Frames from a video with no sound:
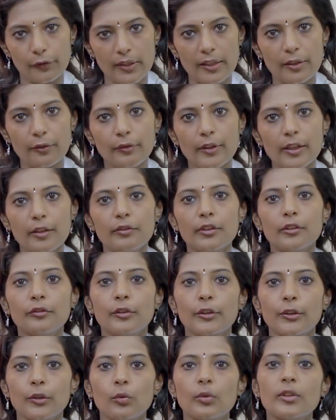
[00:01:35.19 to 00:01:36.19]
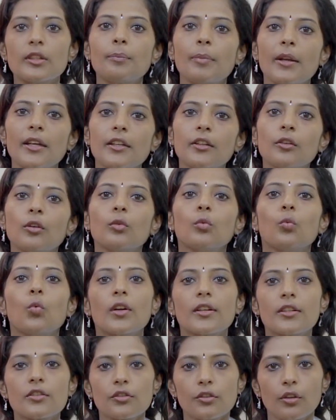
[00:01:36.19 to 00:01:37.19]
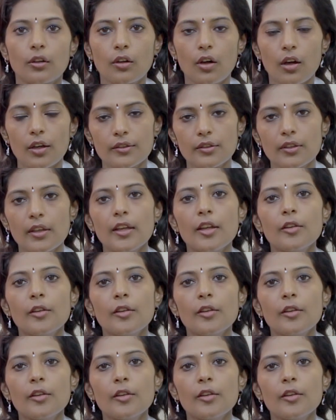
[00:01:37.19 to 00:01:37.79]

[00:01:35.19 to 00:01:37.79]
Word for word: in favor for you depending on what is your cause.